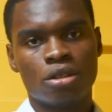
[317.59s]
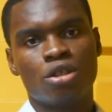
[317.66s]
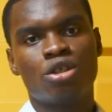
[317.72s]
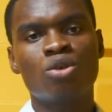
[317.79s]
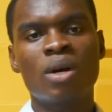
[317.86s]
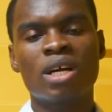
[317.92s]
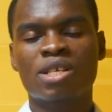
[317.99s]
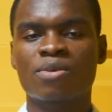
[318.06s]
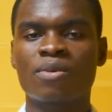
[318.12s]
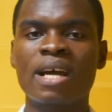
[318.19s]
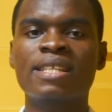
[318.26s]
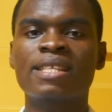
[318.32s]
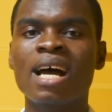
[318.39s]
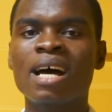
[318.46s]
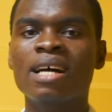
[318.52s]
UX
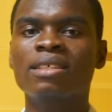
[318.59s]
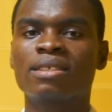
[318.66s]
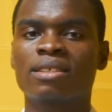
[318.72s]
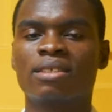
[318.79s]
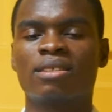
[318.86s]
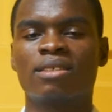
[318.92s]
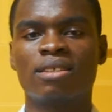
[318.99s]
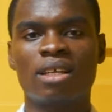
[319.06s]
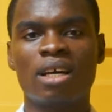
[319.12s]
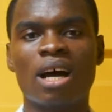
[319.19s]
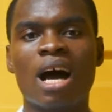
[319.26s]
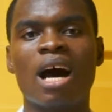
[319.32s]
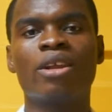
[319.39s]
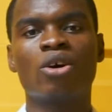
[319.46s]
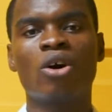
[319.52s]
writers,
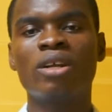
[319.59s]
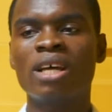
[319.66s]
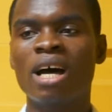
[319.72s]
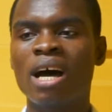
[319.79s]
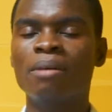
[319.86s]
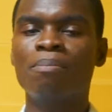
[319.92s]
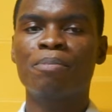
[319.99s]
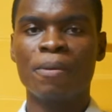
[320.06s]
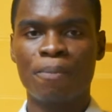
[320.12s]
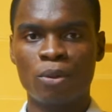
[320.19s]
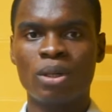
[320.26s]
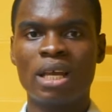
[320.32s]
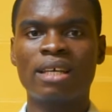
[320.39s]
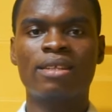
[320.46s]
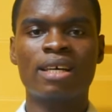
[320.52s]
and other
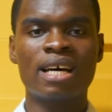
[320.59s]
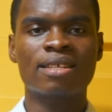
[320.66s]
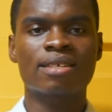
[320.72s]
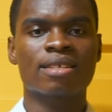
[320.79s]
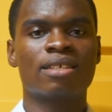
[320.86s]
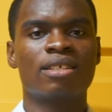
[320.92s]
people like that.